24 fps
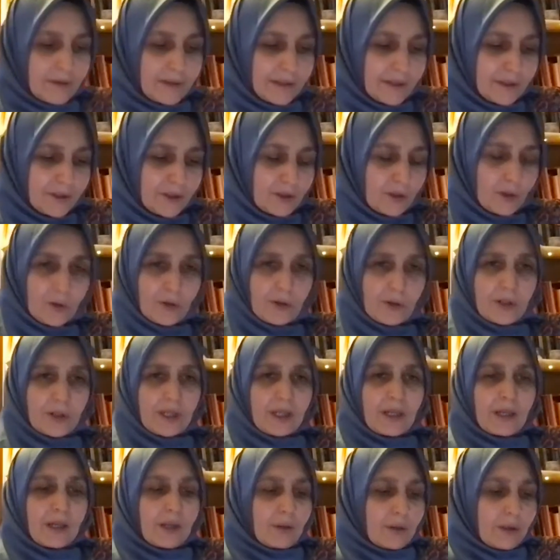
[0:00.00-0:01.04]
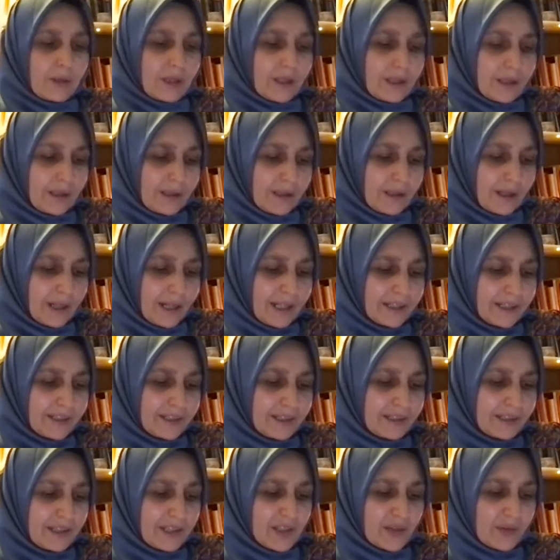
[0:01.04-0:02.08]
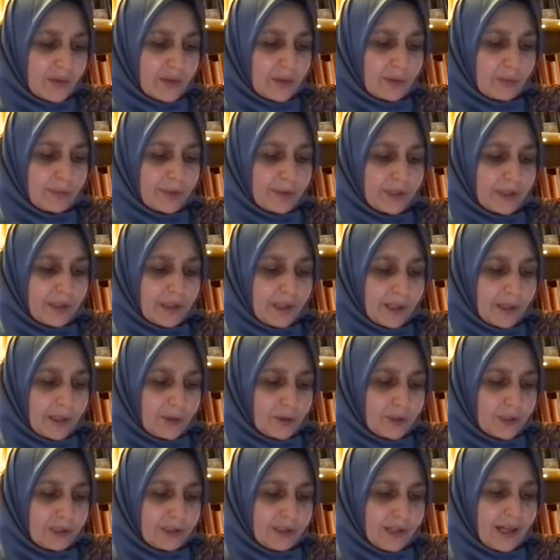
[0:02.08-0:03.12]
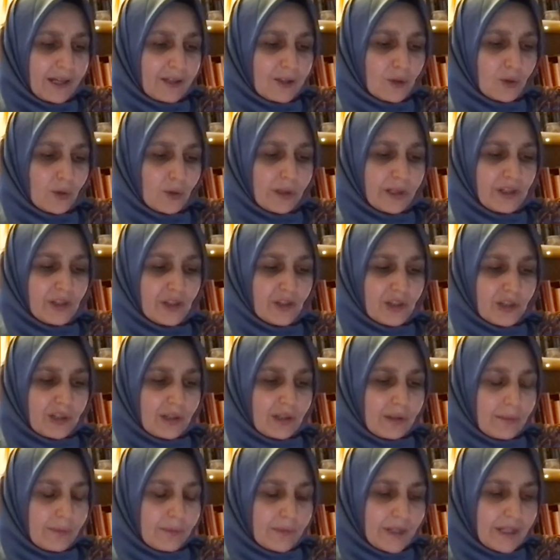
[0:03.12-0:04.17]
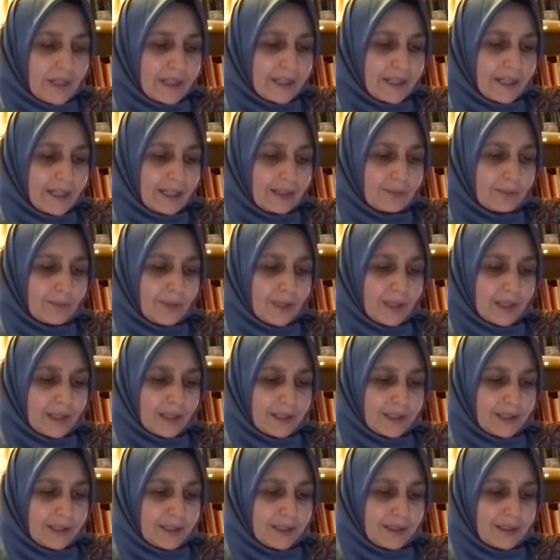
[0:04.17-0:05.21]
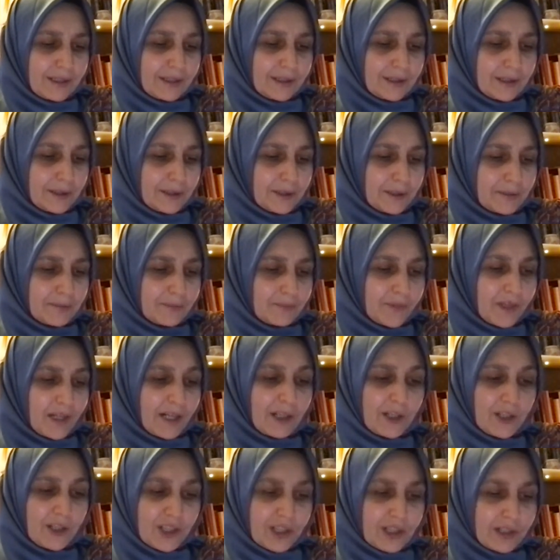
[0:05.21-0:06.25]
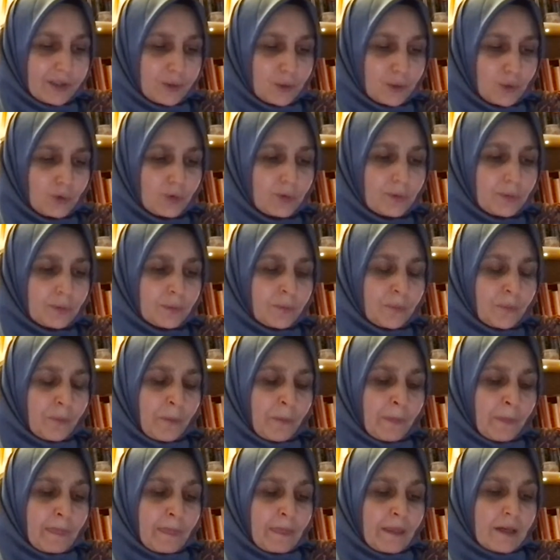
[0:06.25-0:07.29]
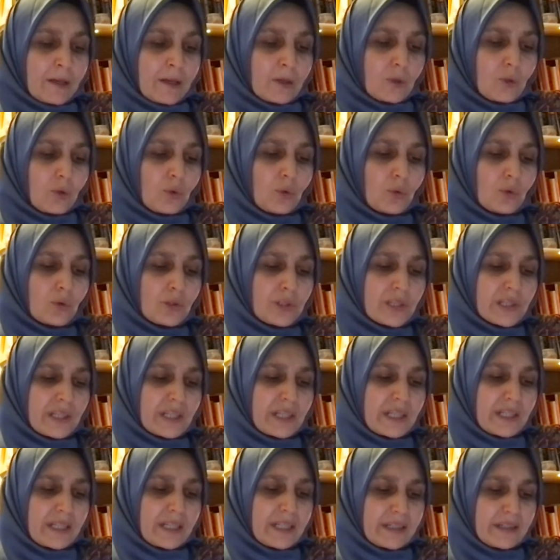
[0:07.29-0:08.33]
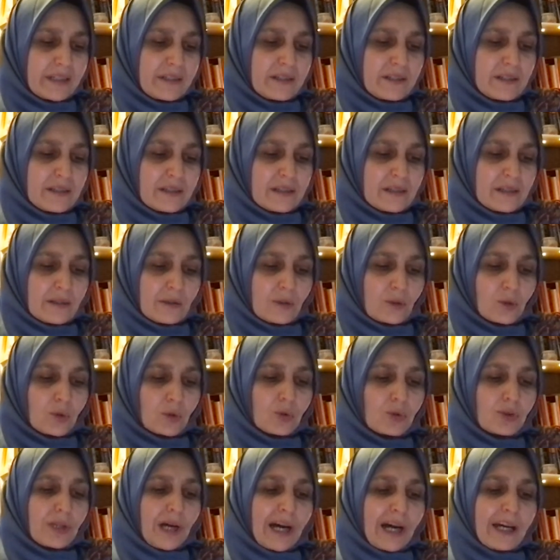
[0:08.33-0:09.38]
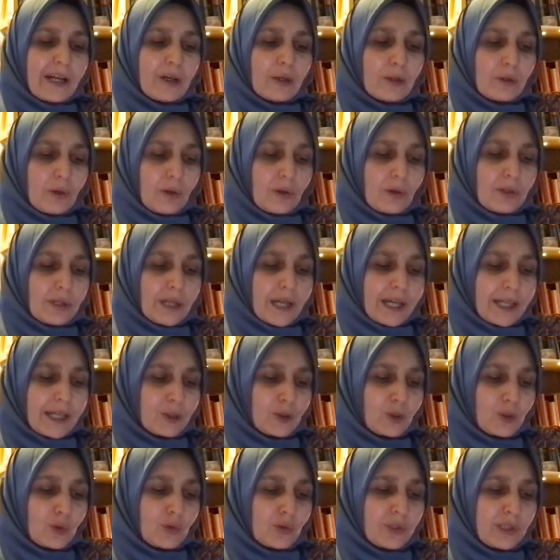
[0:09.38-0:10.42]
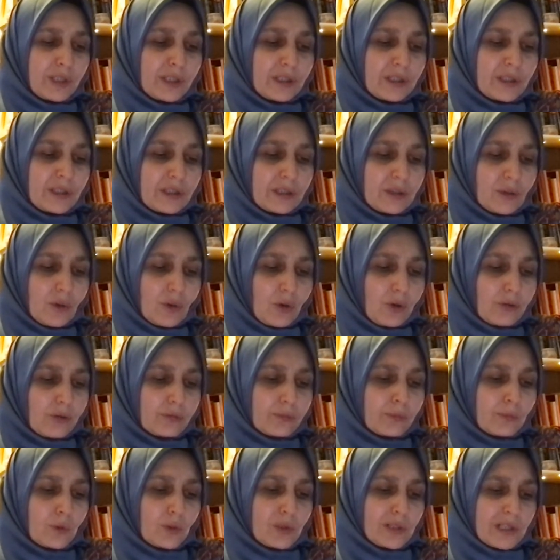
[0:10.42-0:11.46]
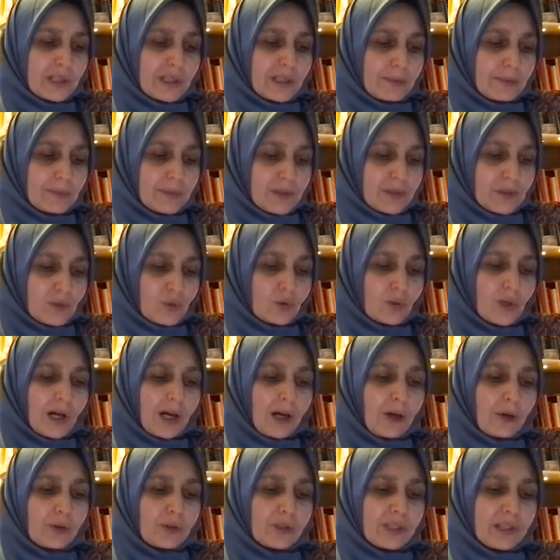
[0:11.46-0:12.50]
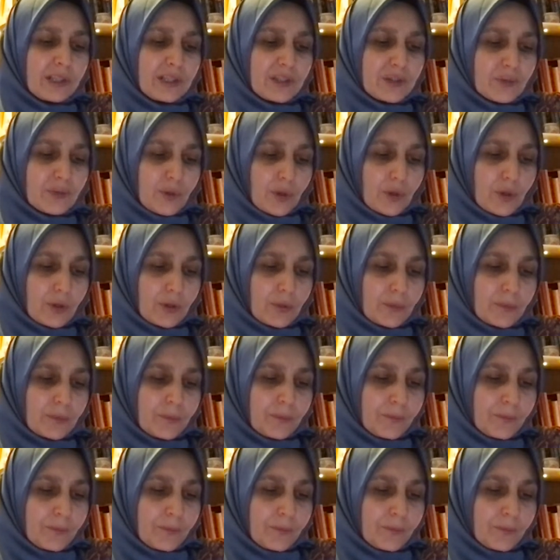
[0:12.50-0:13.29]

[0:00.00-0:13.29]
Thank you. I think this will be our last question again by Aisha Arun. Nursi hints to dialogue and unity of Muslims throughout his work.